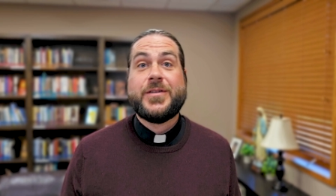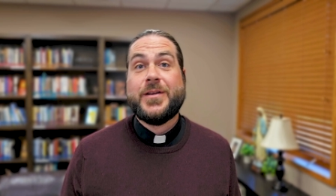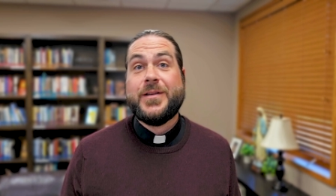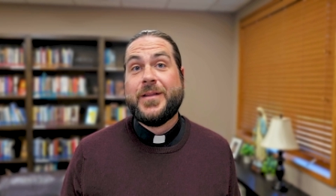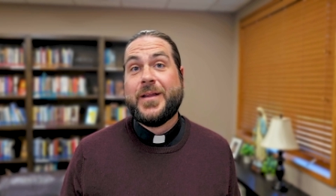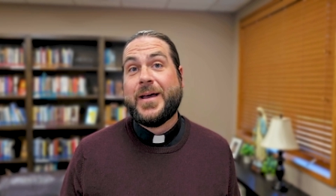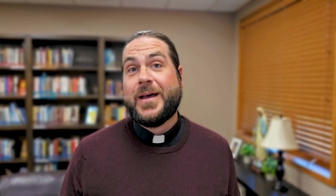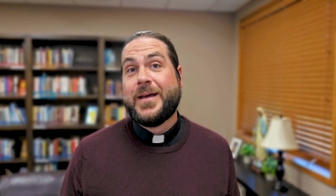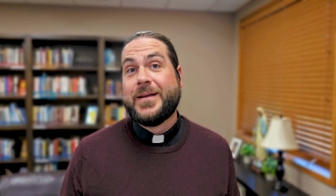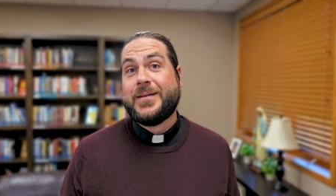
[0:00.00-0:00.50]

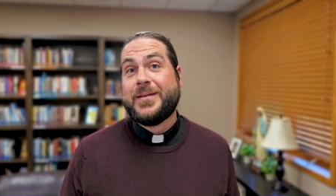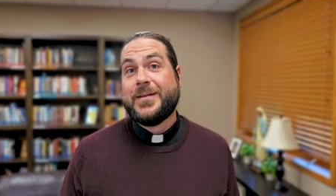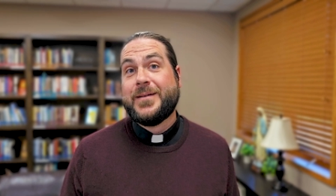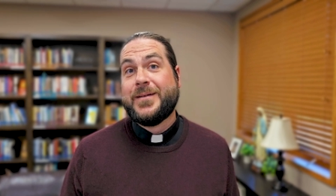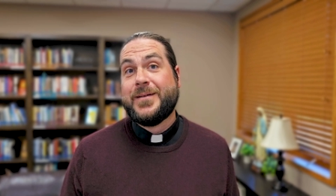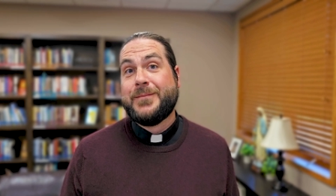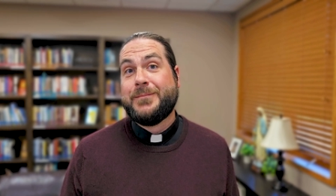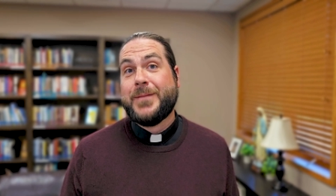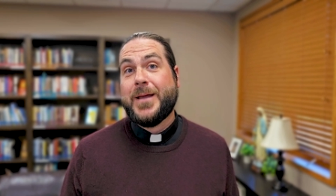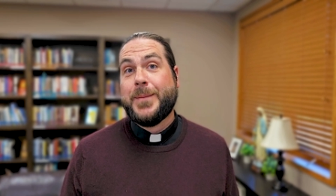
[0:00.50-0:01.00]
that
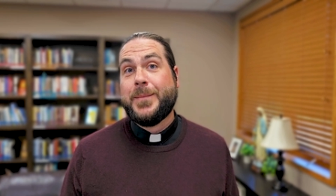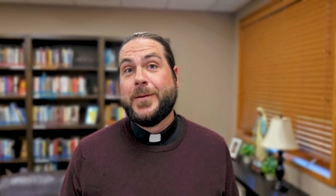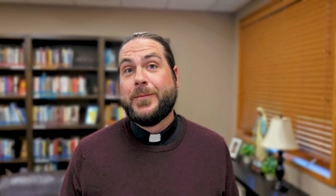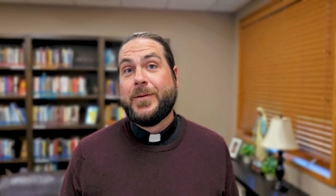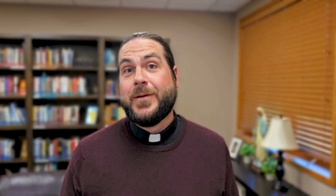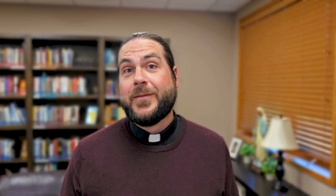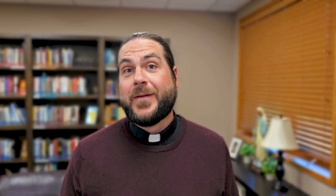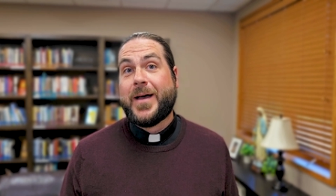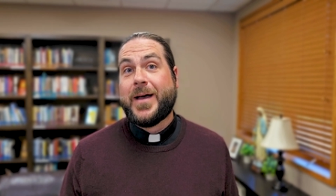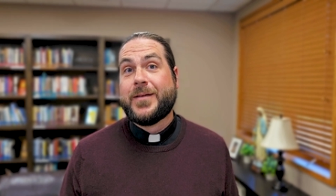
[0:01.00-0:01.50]
maybe
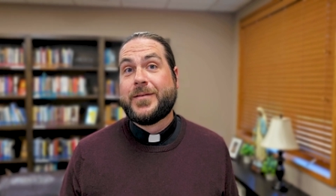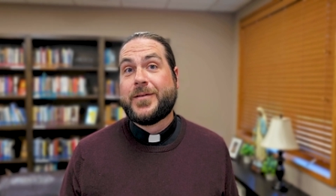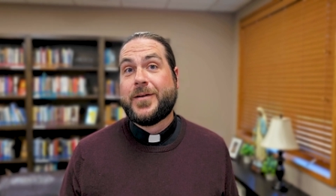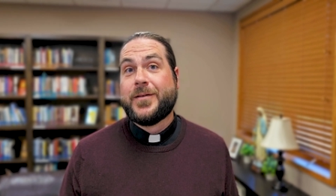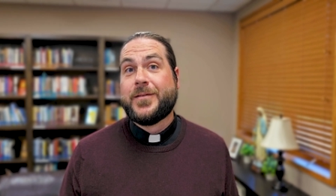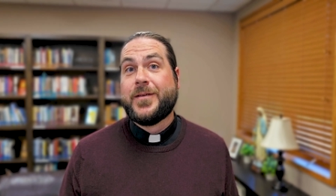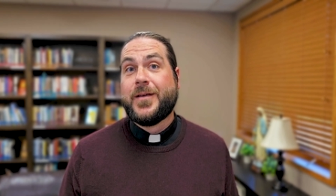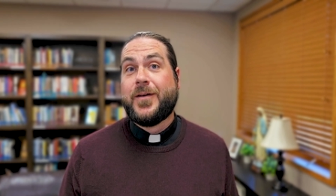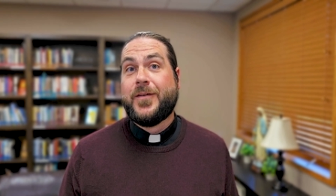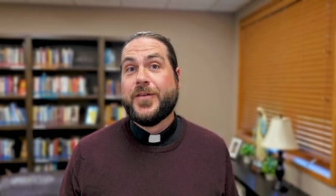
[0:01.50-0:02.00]
we've asked
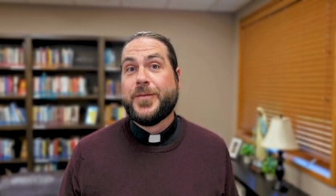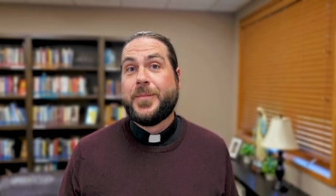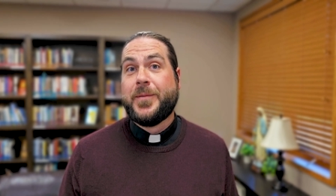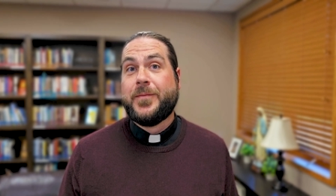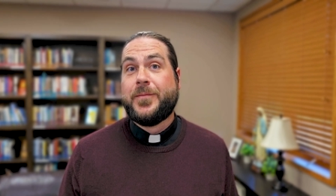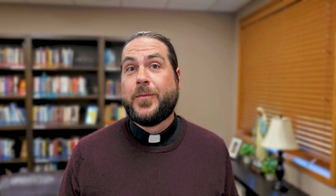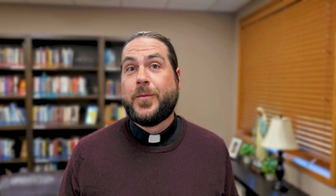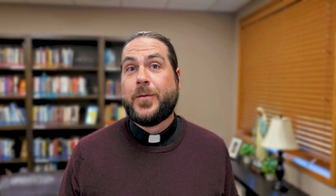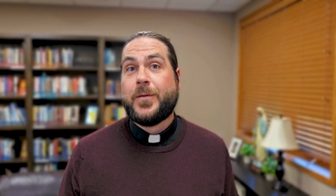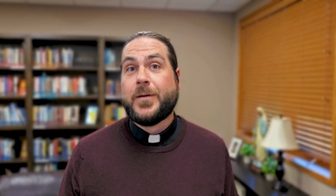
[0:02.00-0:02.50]
ourselves
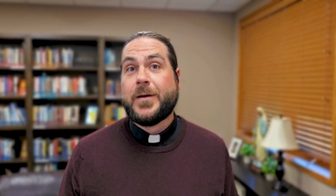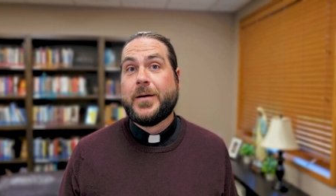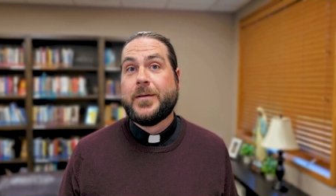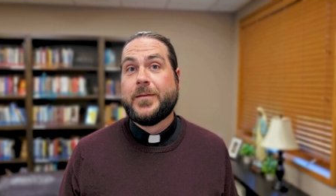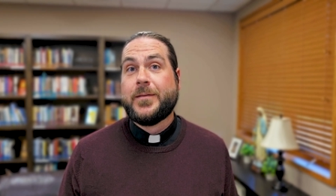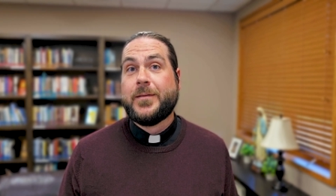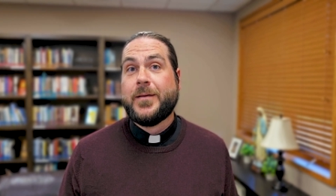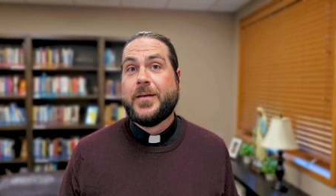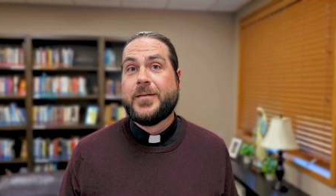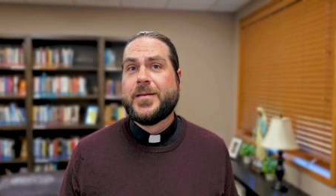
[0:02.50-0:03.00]
before
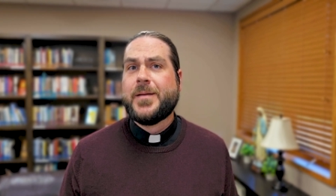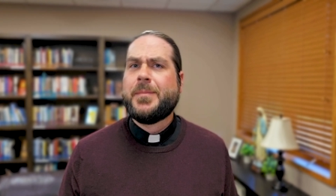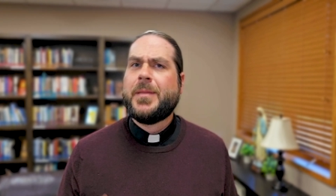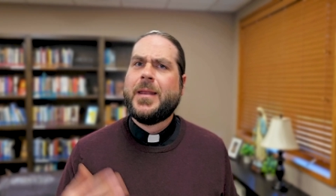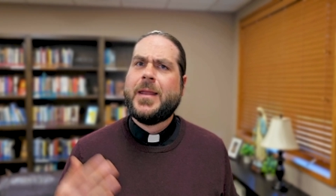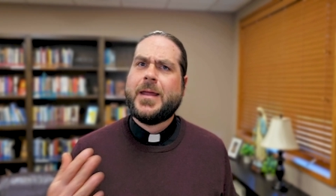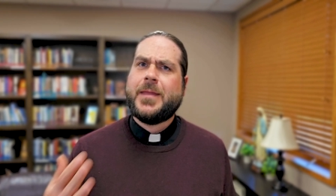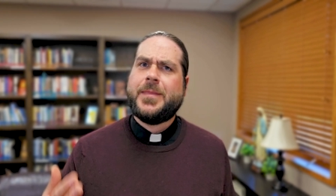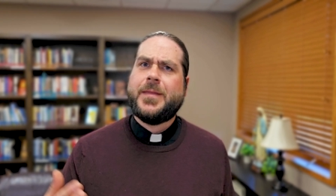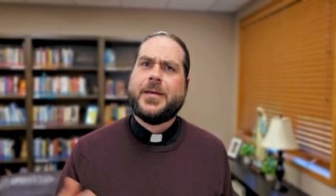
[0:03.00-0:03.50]
is something
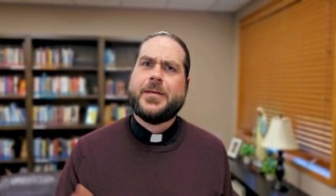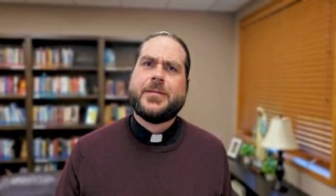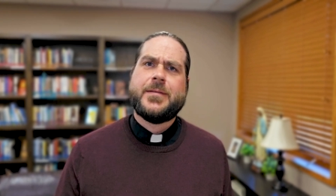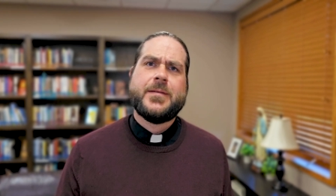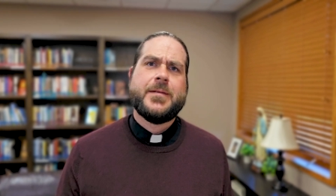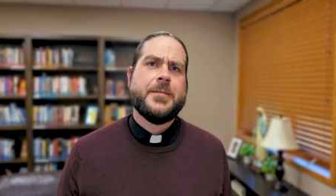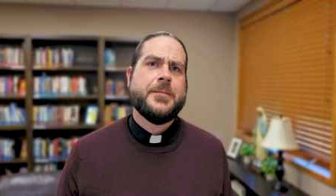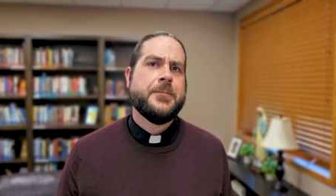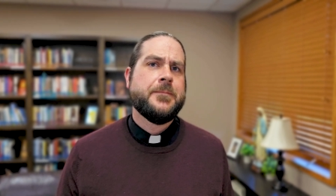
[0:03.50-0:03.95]
like this.